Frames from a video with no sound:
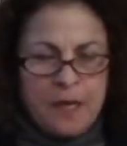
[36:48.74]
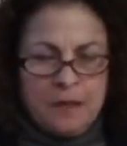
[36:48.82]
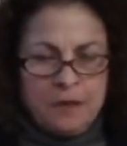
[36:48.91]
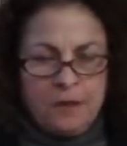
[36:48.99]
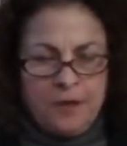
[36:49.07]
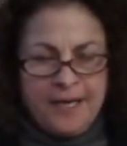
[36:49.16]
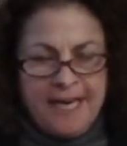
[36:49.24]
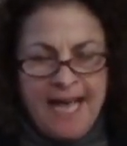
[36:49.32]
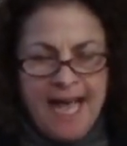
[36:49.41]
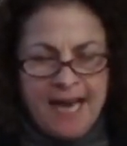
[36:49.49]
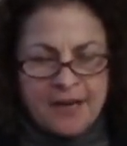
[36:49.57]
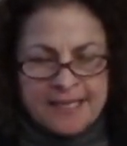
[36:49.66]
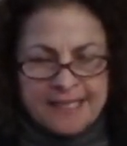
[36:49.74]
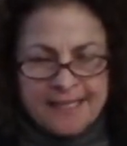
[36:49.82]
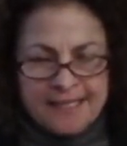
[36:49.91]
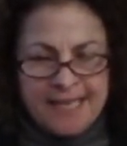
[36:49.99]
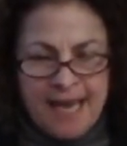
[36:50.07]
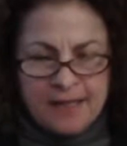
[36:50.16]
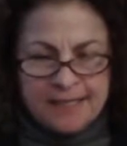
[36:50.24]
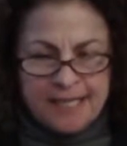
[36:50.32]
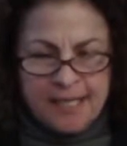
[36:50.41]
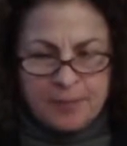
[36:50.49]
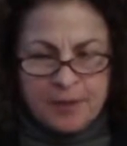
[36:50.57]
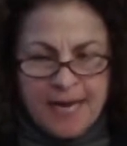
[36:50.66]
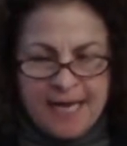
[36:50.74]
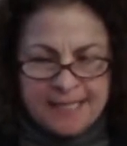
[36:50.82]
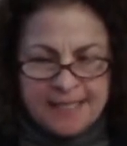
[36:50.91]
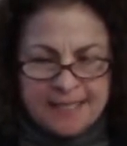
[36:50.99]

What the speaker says: Gloria Harrison's housekeeper has